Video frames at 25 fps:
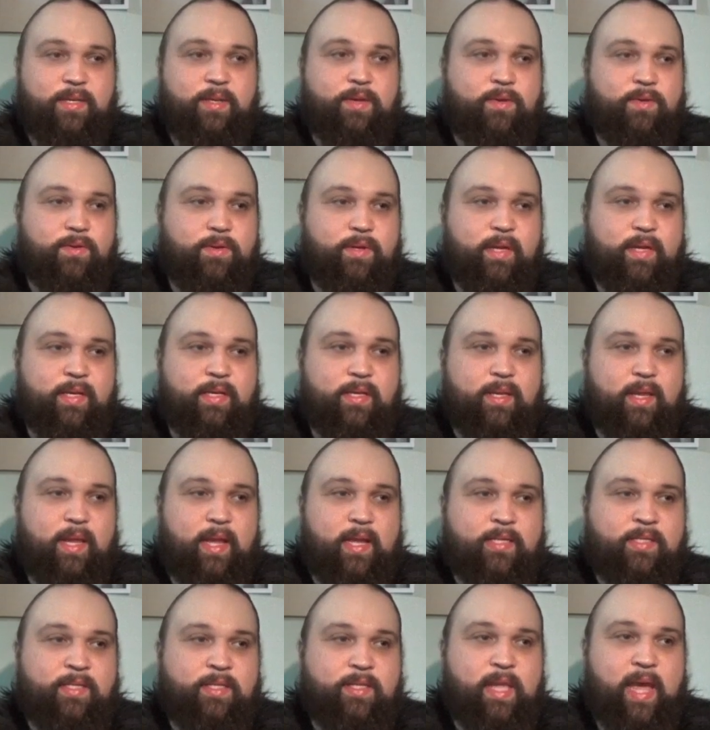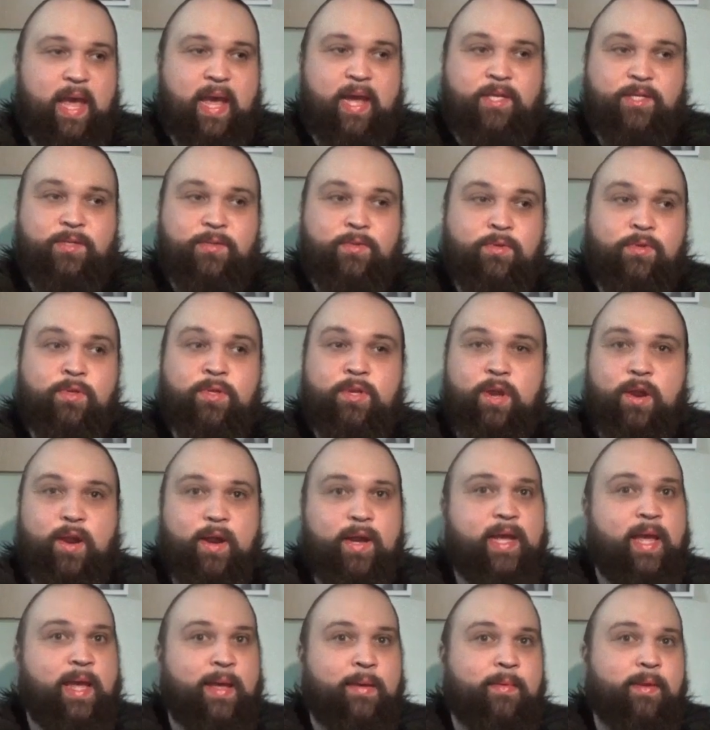I'd like to go uh, like to the
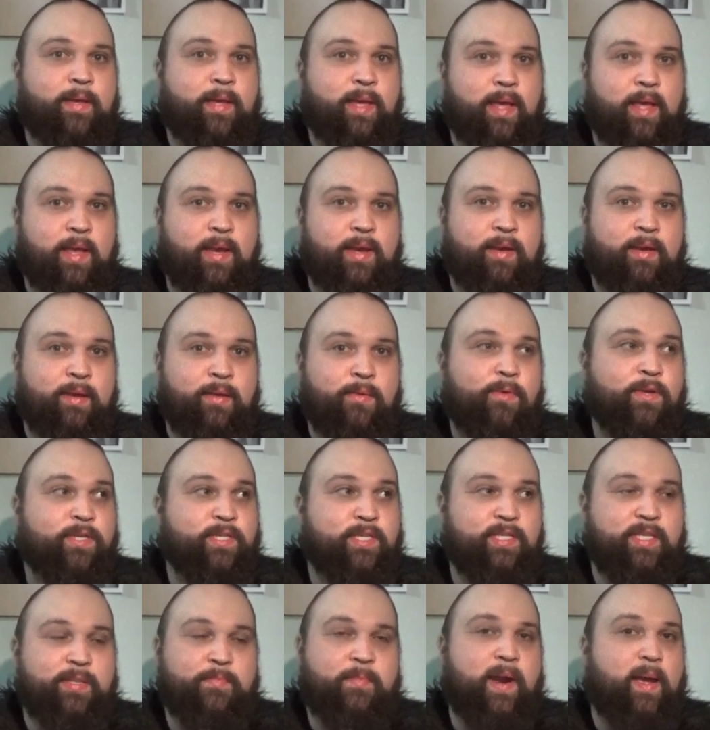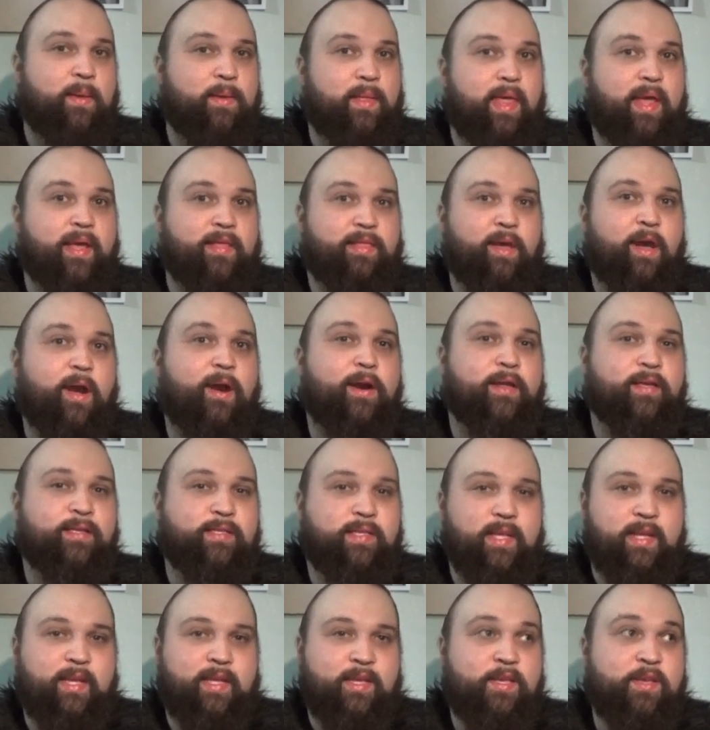actual New York Comic Con, which is probably
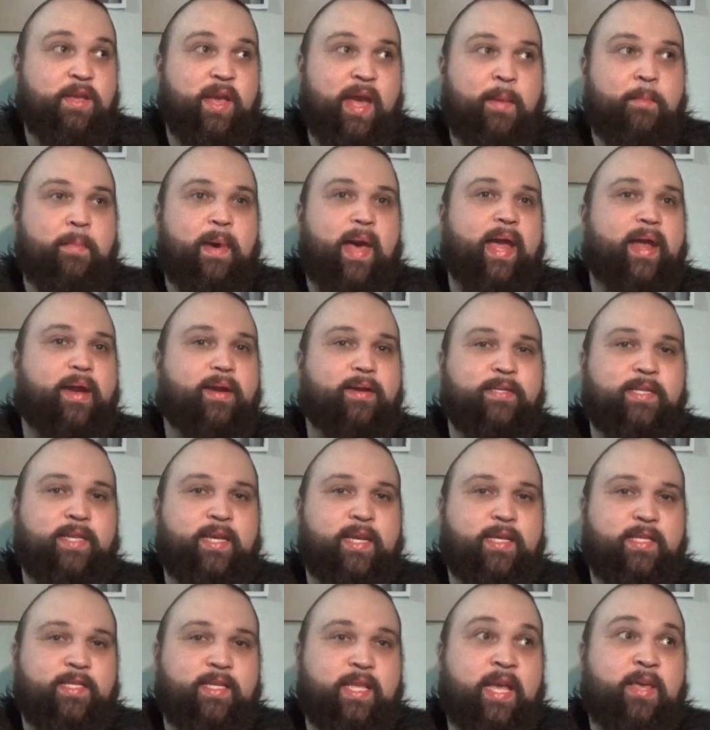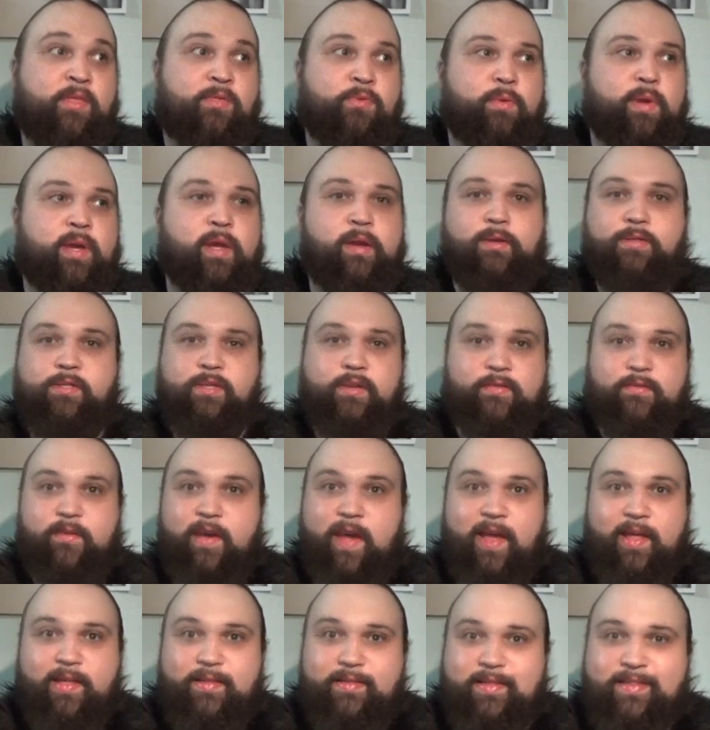like the hardest thing. You gotta buy your tickets like
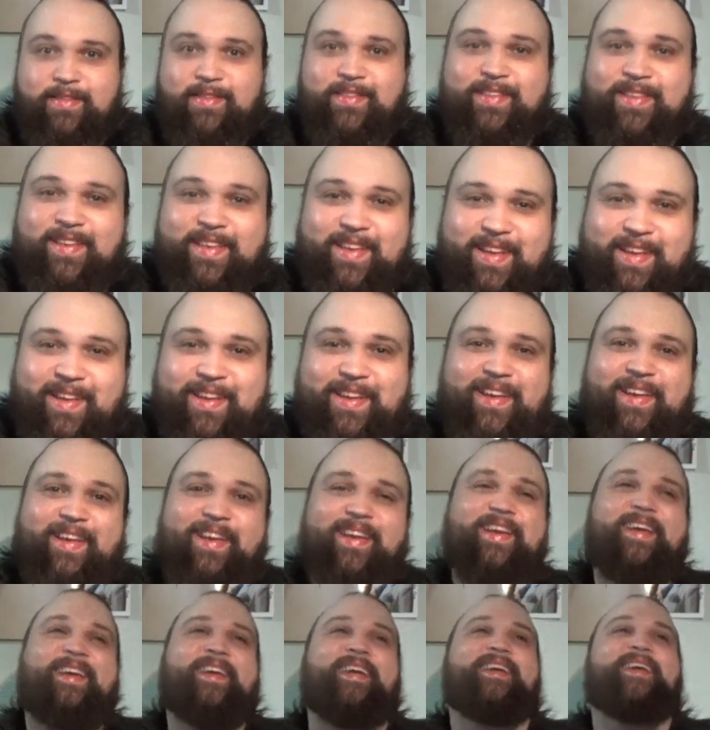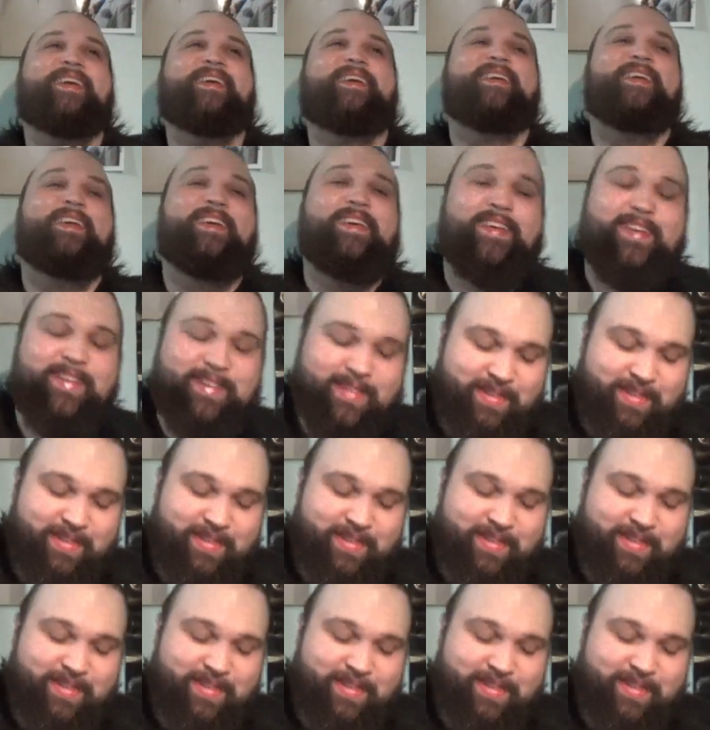three years in advance. Yeah, you gotta on the